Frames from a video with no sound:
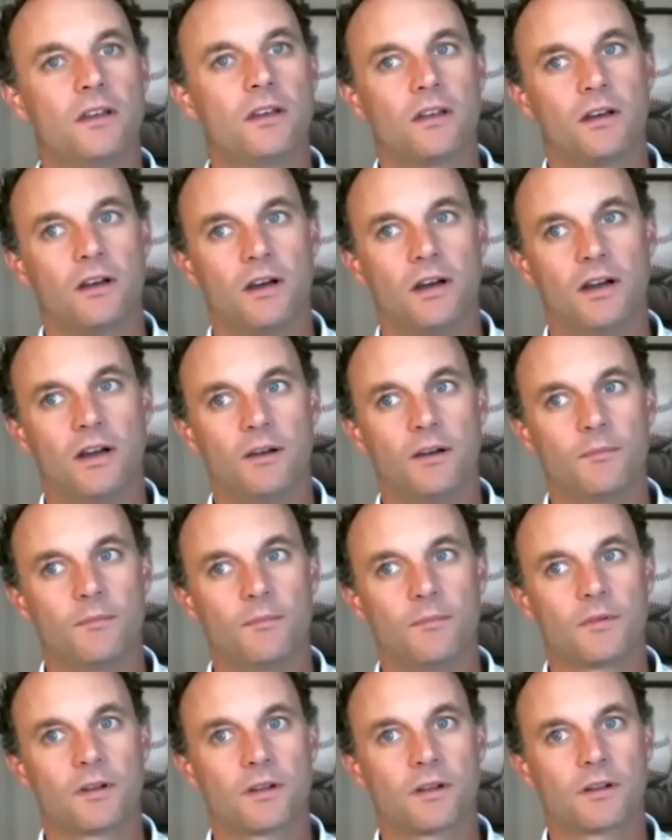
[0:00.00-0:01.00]
um,
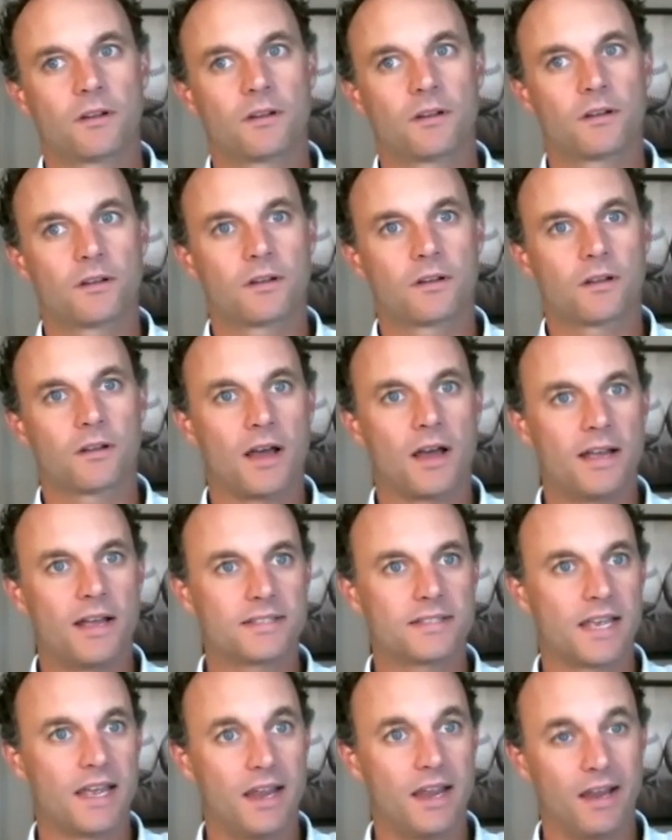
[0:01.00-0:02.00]

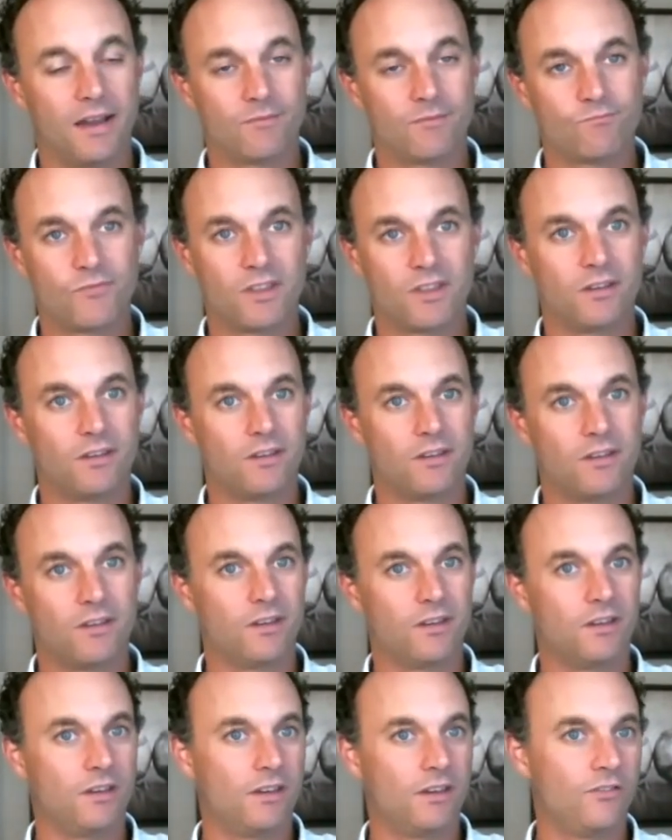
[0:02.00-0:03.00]
clients, hey,
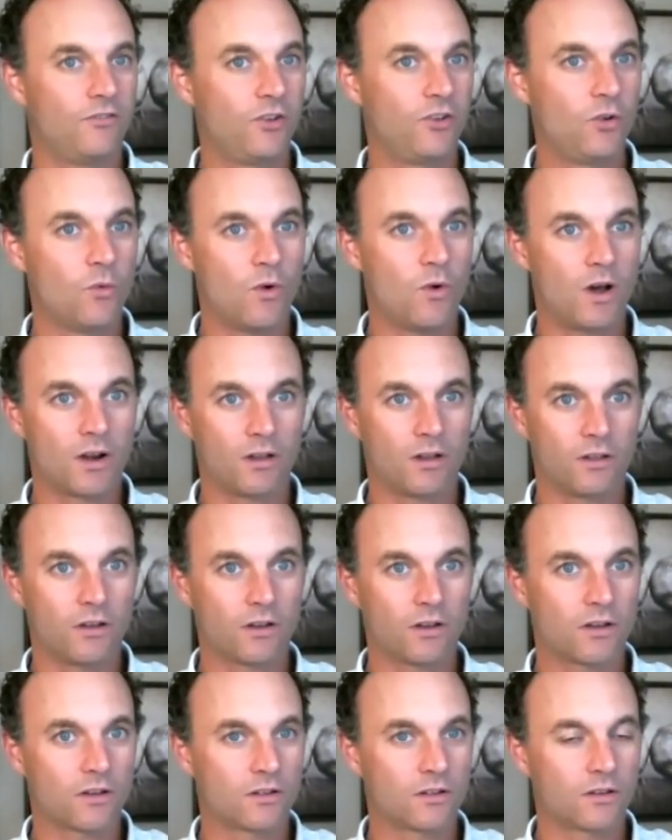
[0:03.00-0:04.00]
if you want to
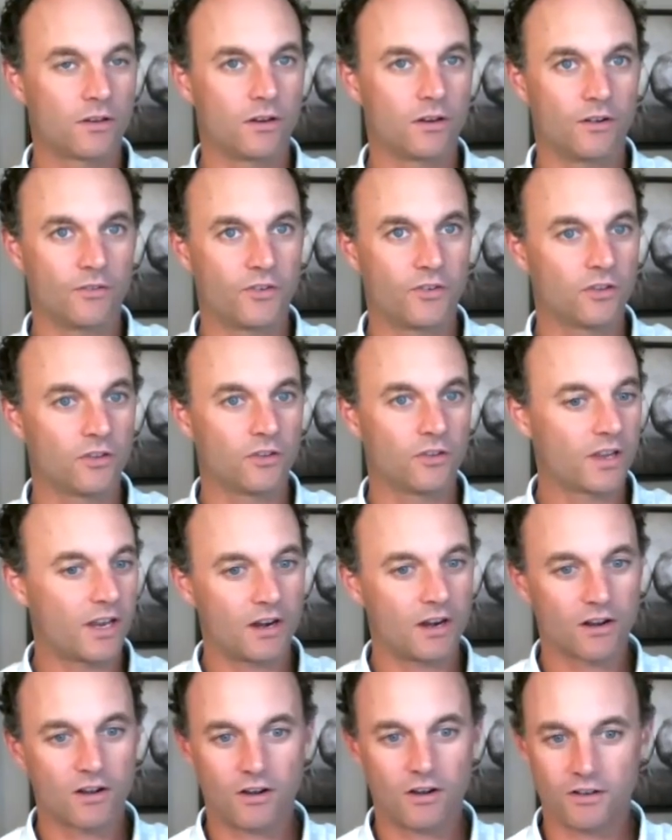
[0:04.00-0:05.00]
look, if you're looking
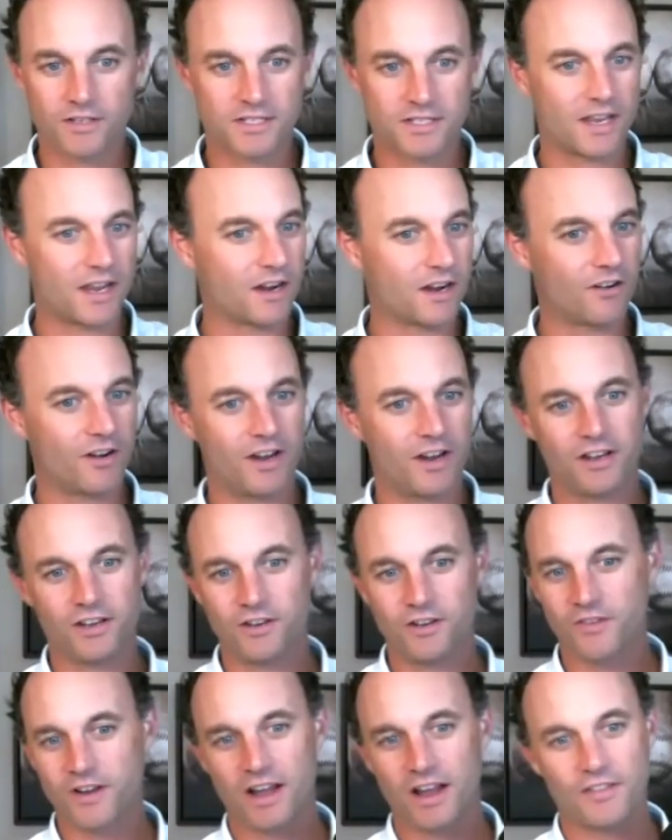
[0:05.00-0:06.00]
at a cul-de-sac, right, and
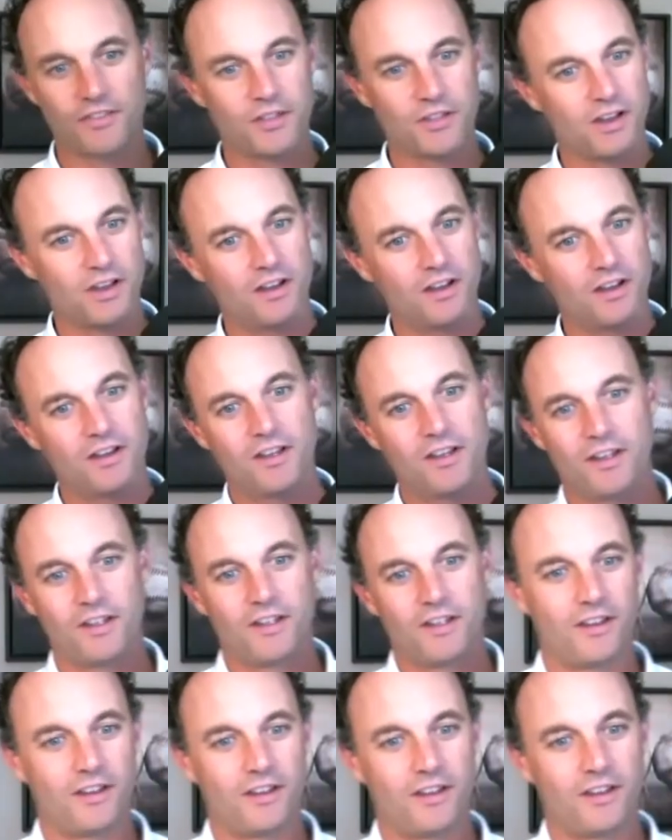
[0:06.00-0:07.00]
you've got
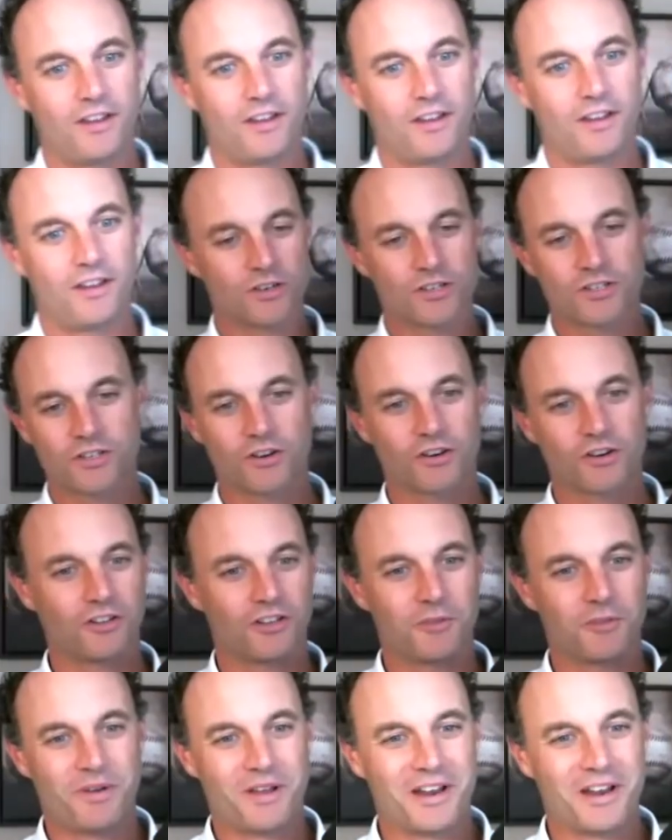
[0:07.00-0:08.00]
or a circle,
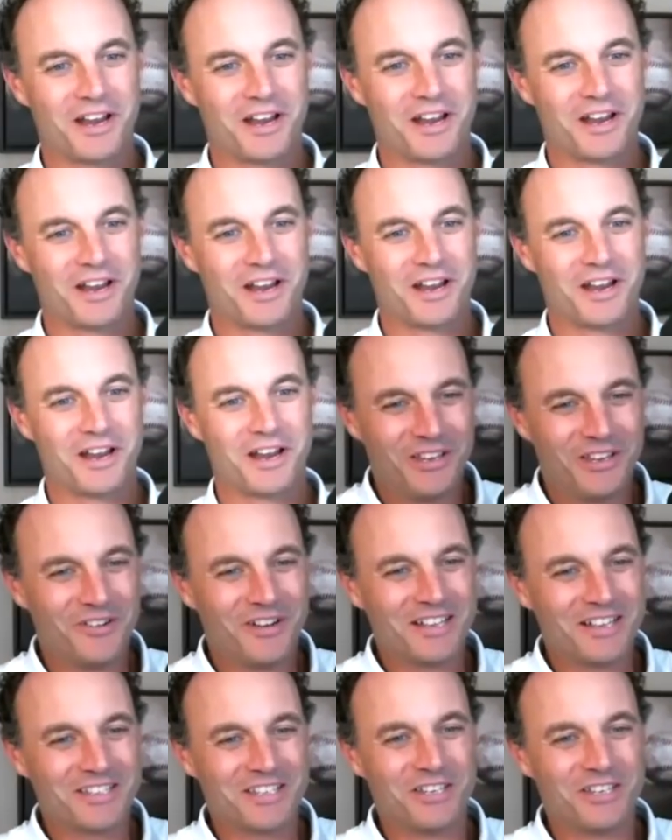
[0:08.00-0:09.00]
depending on where you live in the
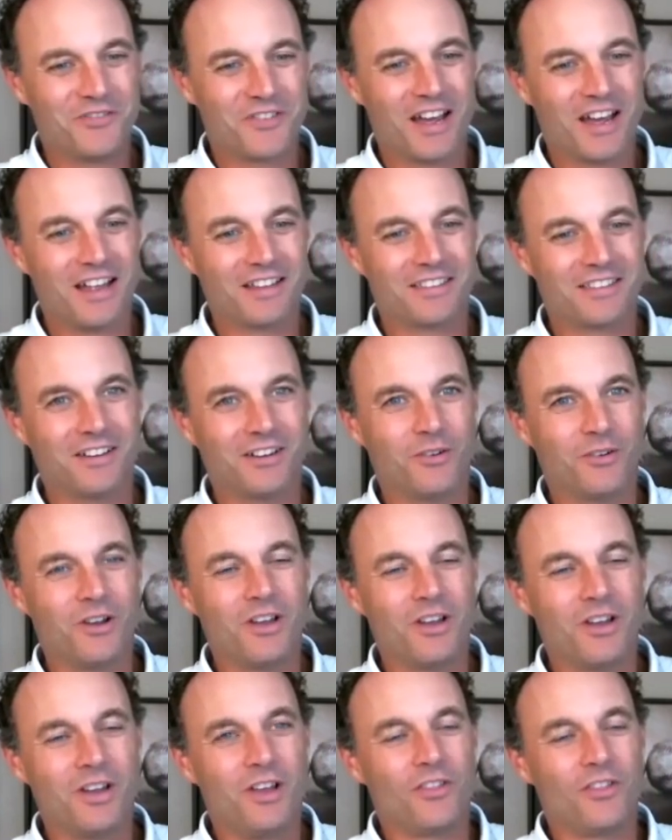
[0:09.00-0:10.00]
US, and you've got the
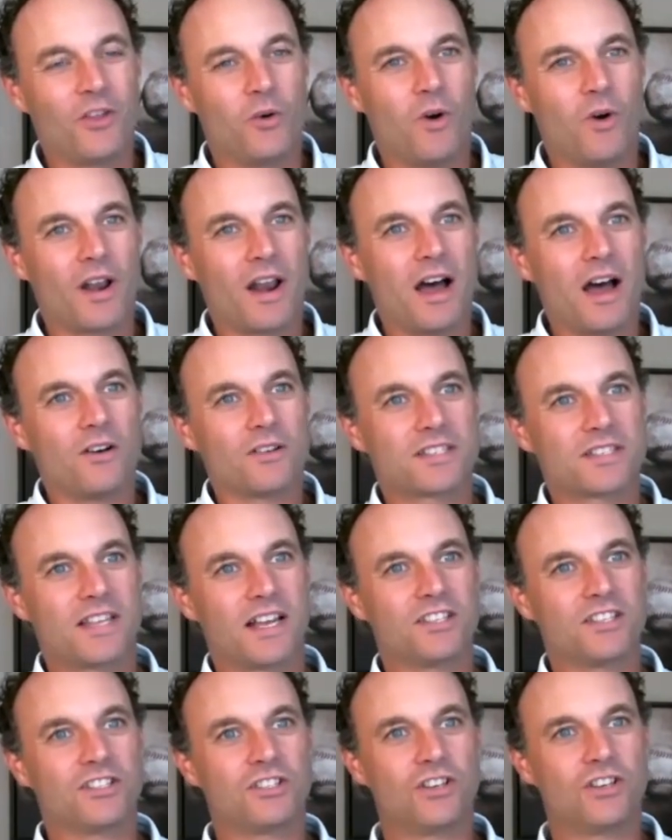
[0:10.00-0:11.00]
one house
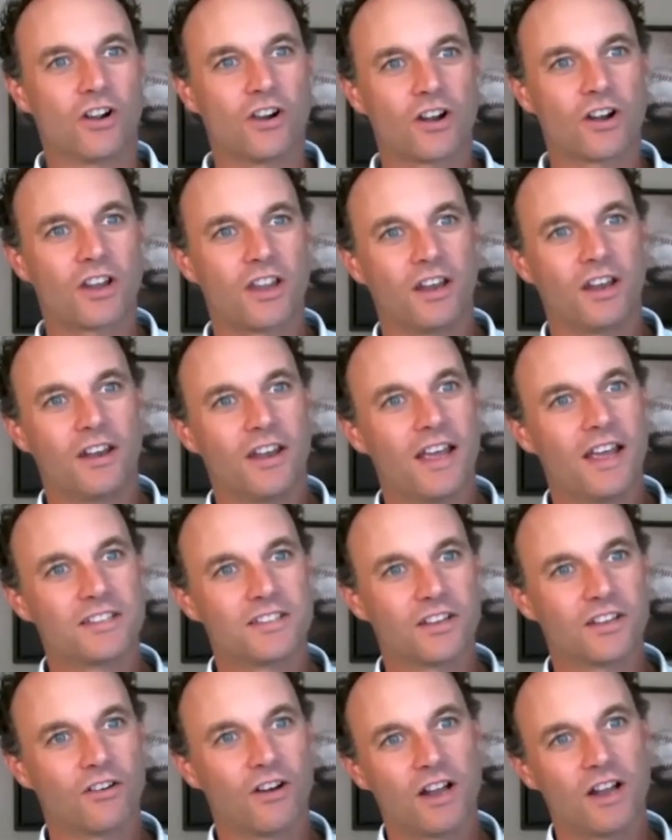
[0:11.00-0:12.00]
that's dark and has
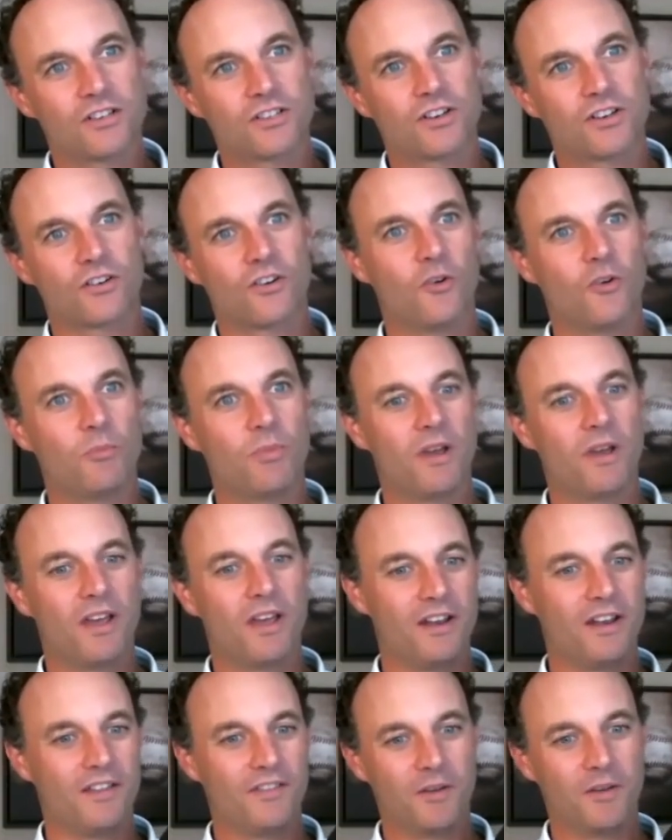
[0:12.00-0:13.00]
the garage door
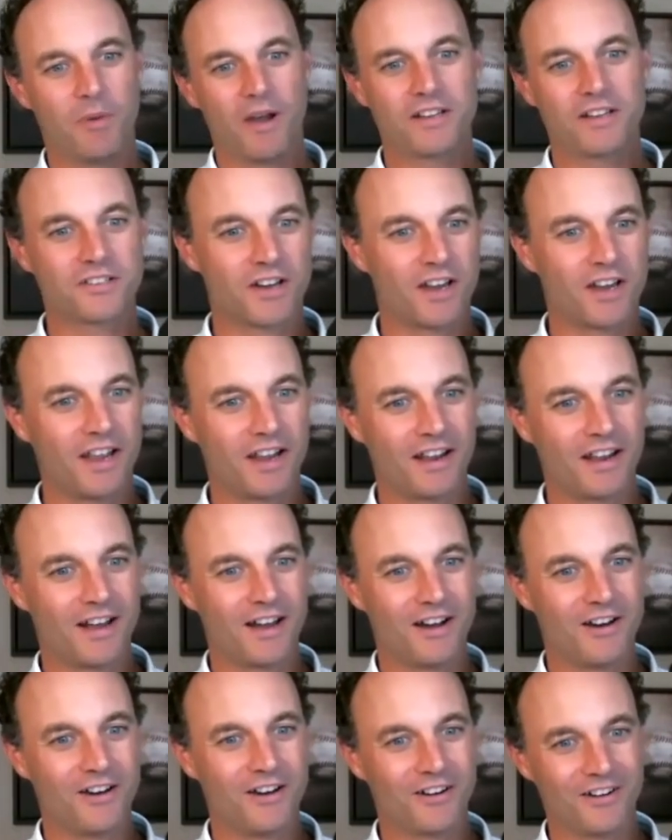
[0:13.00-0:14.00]
open and the bikes are hanging
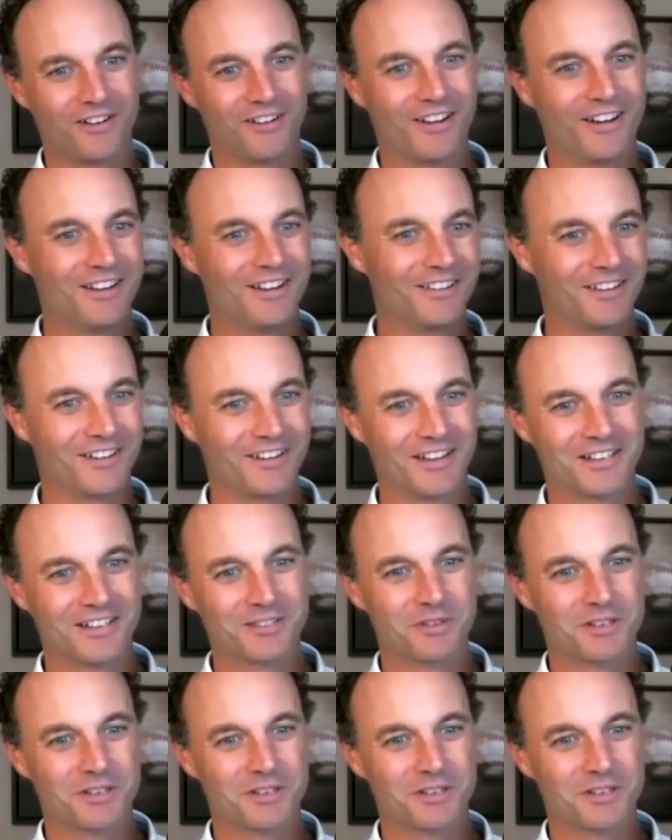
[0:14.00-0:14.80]
out, or like they got some